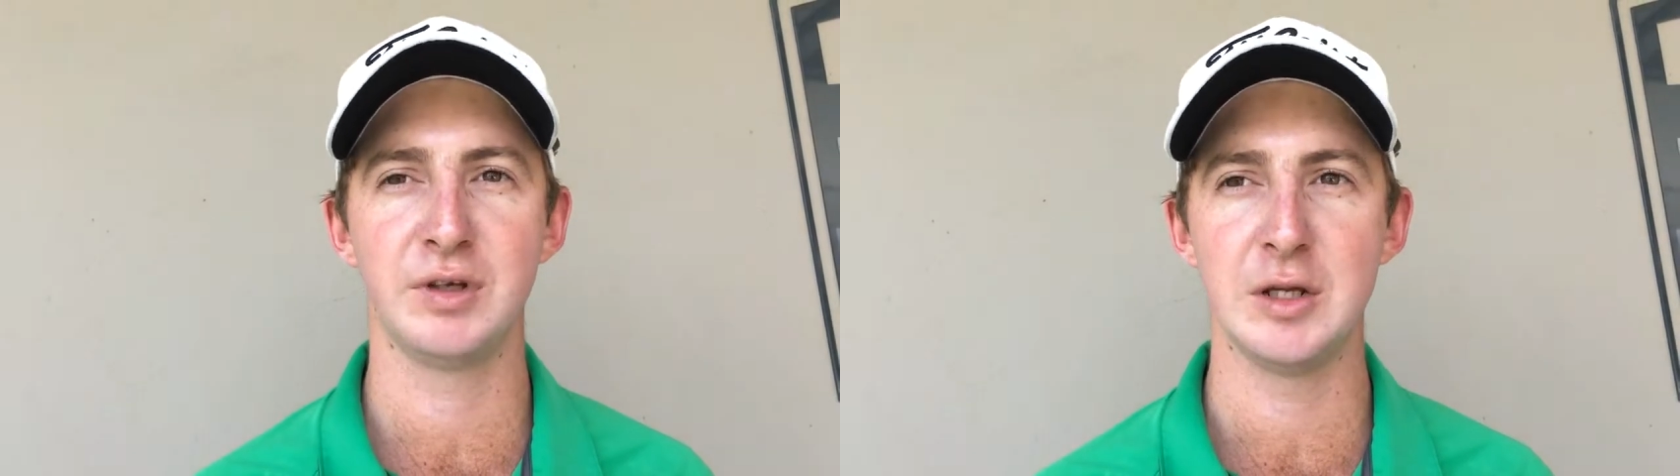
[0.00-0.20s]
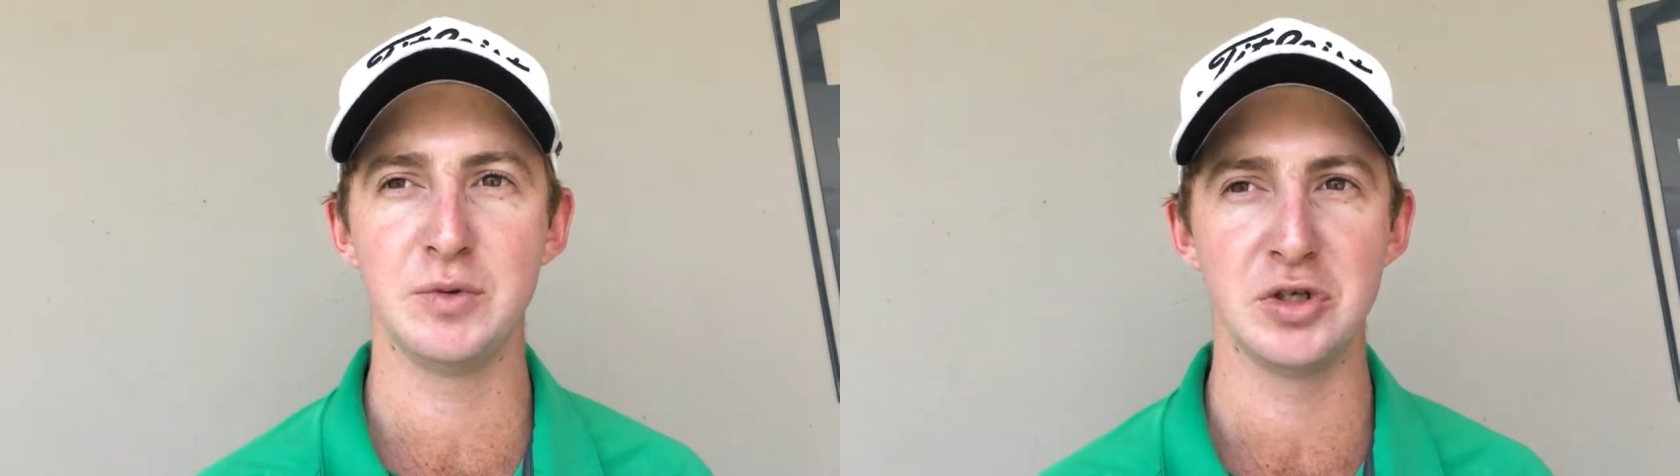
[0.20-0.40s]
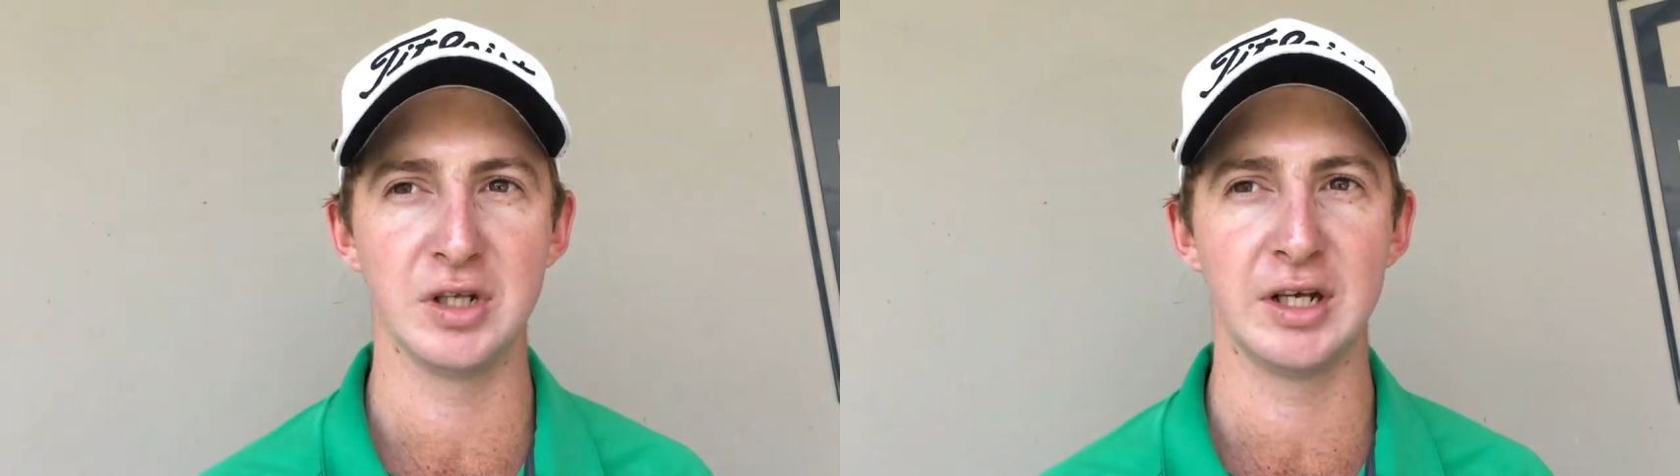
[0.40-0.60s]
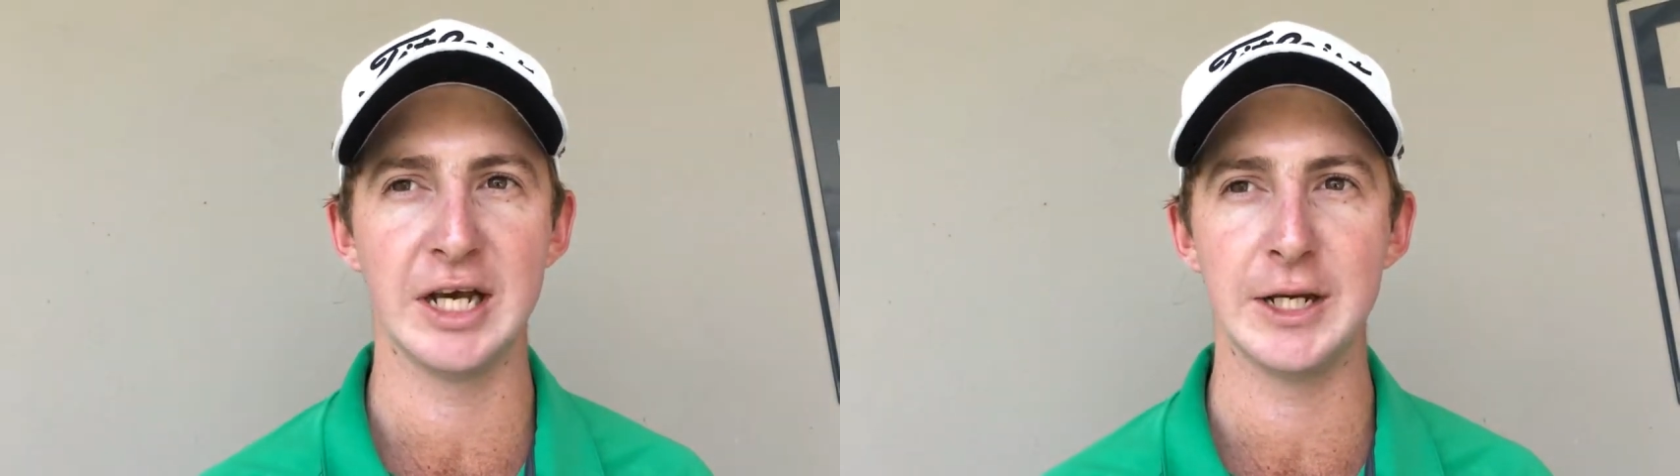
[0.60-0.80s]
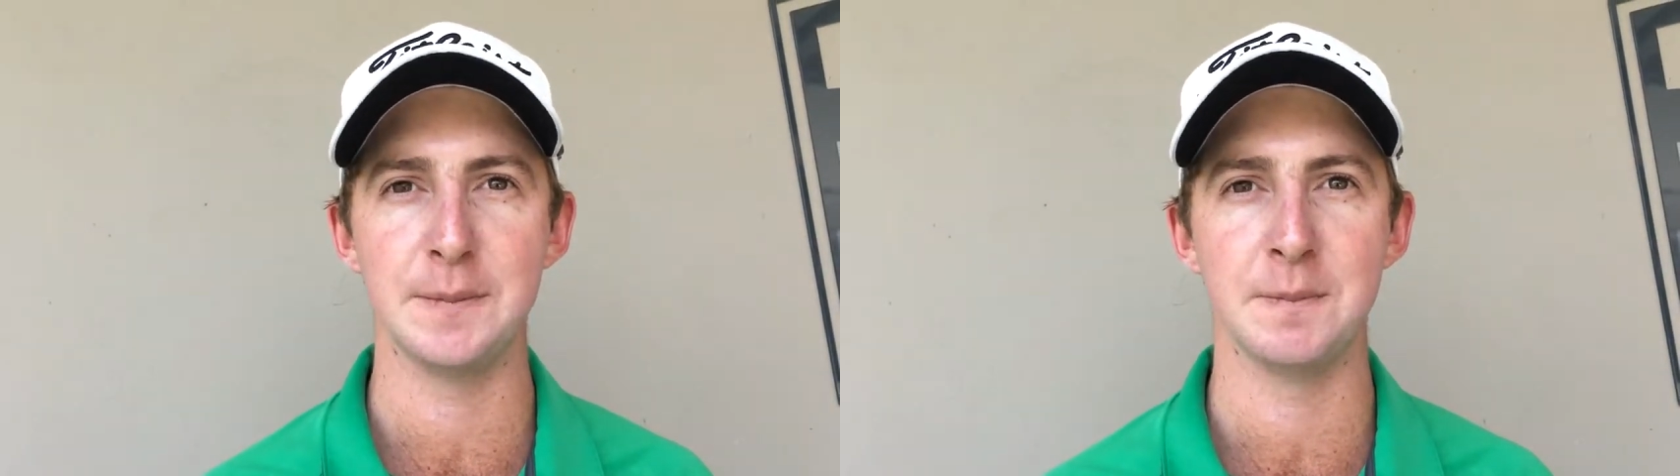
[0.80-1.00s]
keeps you in the
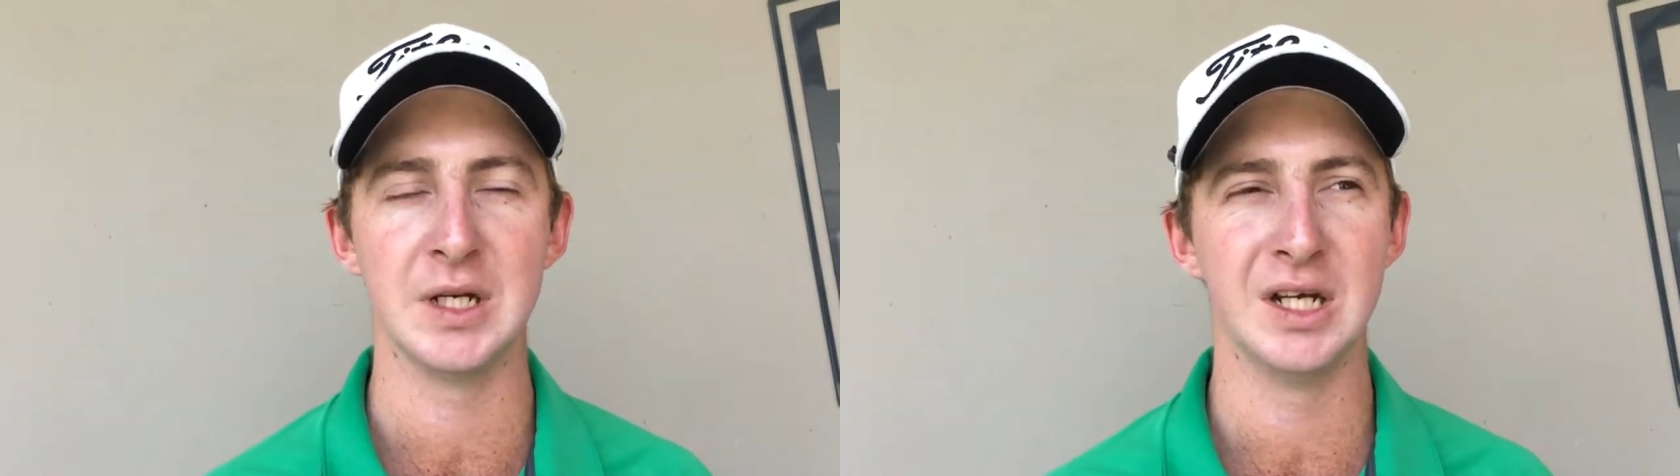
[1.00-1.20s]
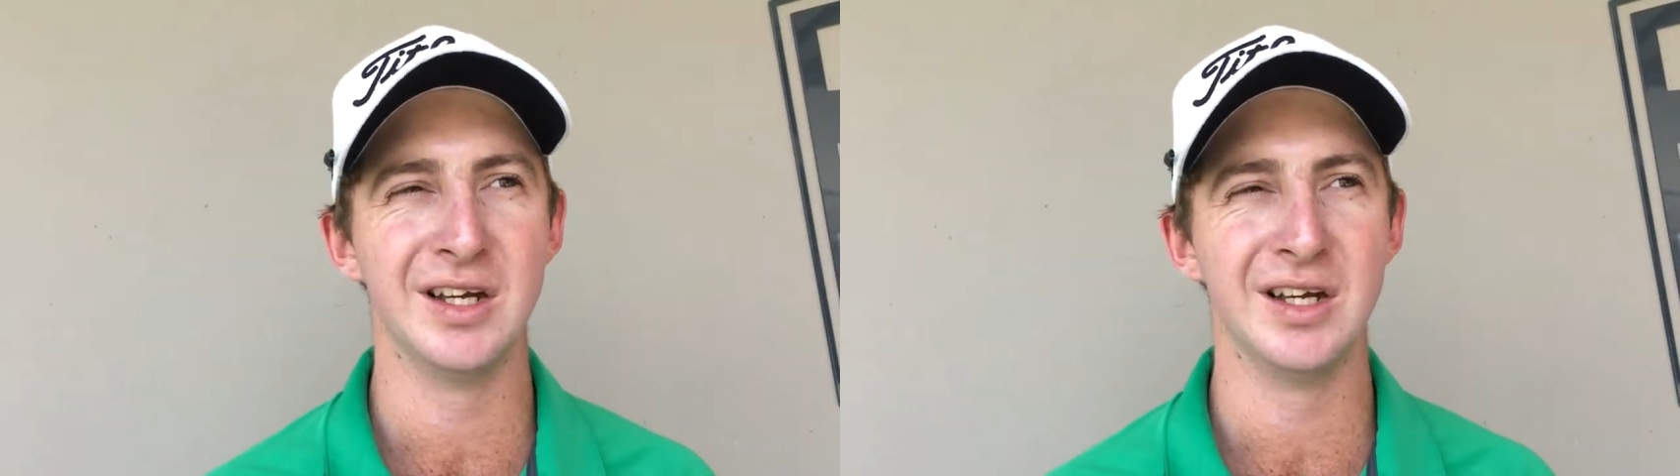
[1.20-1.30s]
game.